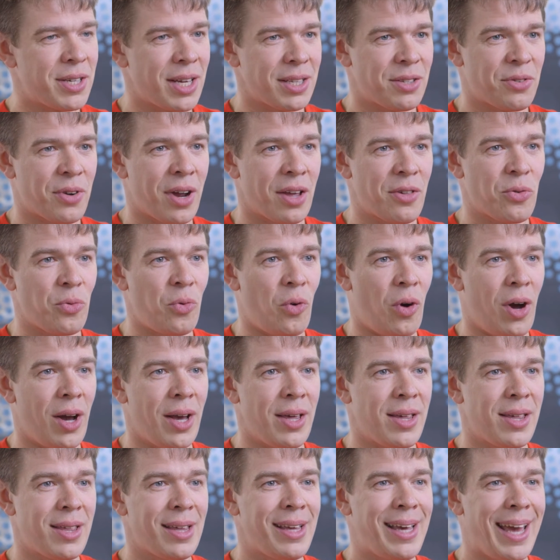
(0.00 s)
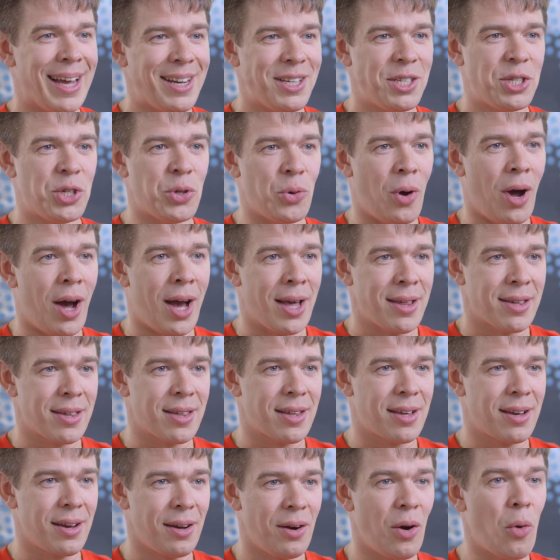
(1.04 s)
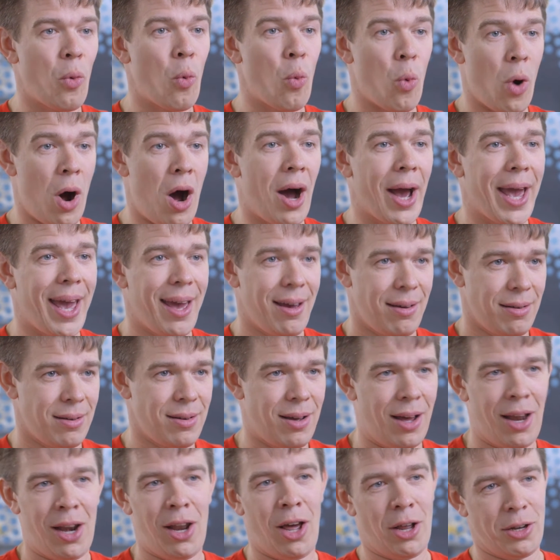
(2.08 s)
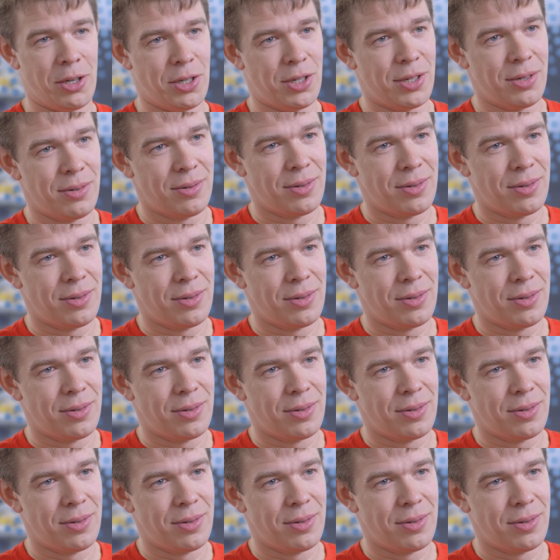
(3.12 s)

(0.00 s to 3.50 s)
at TransferWise get to ask why a lot.